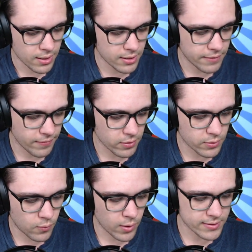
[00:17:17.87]
difficulty
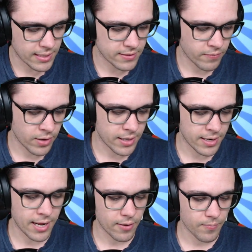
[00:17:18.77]
quest as of right
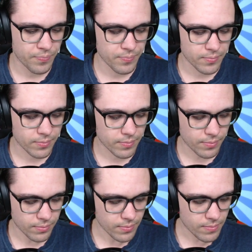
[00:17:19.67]
now.
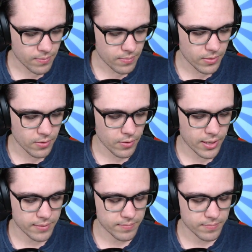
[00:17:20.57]

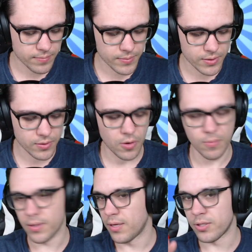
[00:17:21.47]
Okay, so
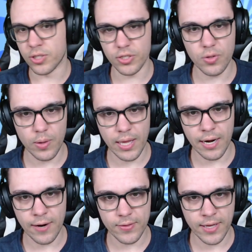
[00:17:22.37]
just throwing that
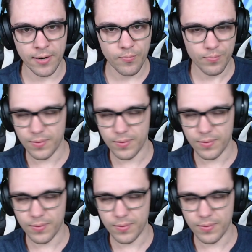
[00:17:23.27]
out there.